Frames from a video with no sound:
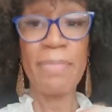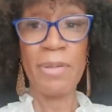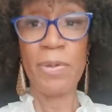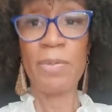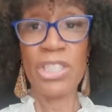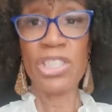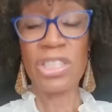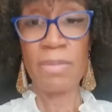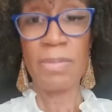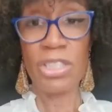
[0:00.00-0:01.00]
me
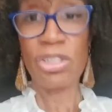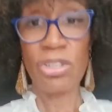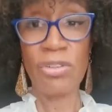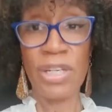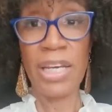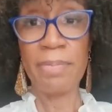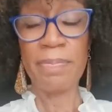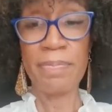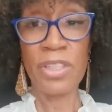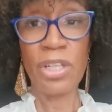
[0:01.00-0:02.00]
permission to mention her name.
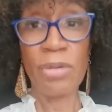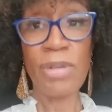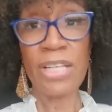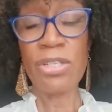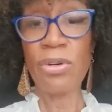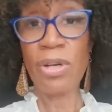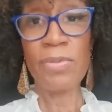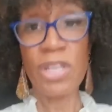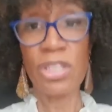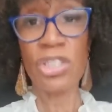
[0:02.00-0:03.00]
You know, I told her I
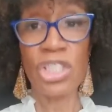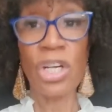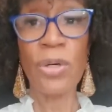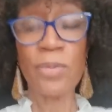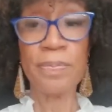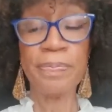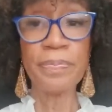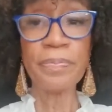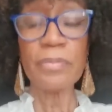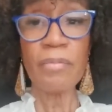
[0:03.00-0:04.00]
was going to show
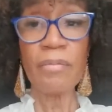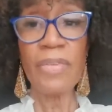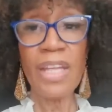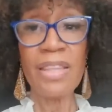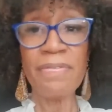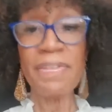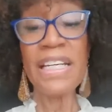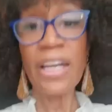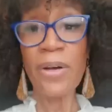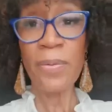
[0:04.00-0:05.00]
the
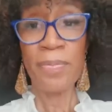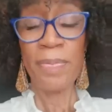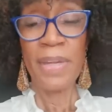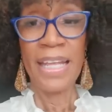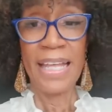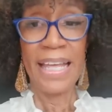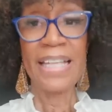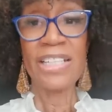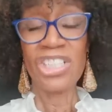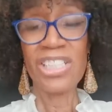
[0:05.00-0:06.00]
video,
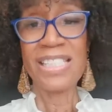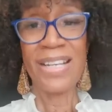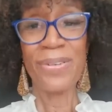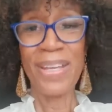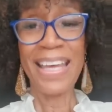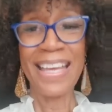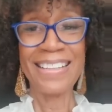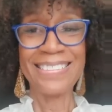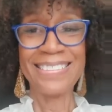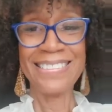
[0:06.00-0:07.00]
and she said,
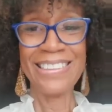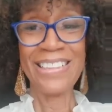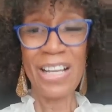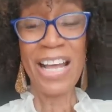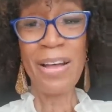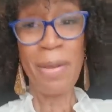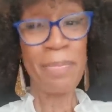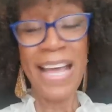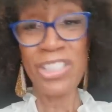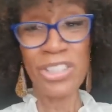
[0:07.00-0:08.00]
okay, you know,
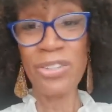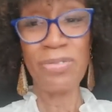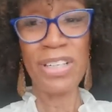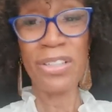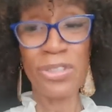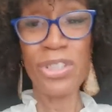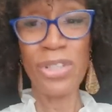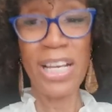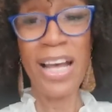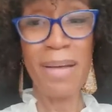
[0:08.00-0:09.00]
I'm not show the video, show
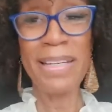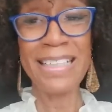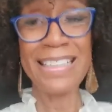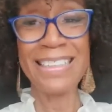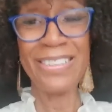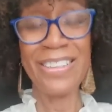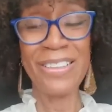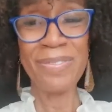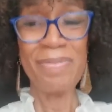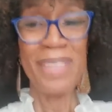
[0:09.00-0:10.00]
the comment, you
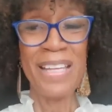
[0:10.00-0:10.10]
know.